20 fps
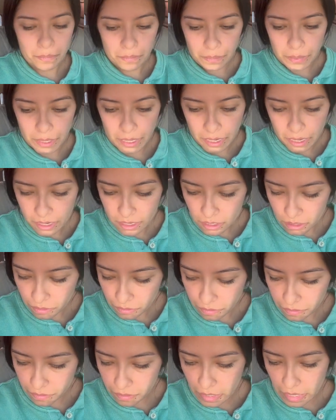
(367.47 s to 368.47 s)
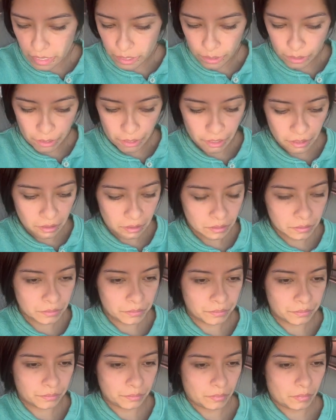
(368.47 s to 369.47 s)
biggest fear.
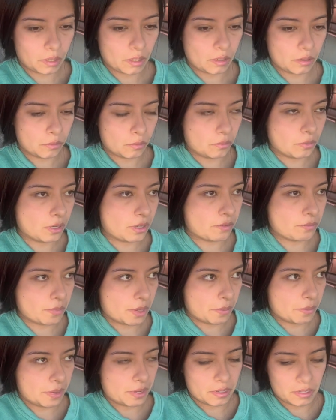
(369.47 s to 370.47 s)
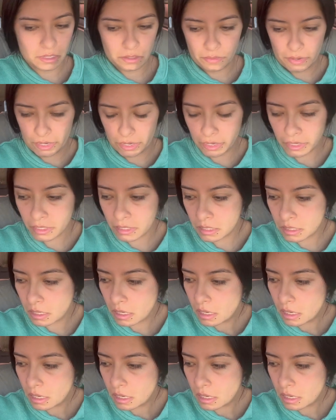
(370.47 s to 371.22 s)
One of my biggest fears.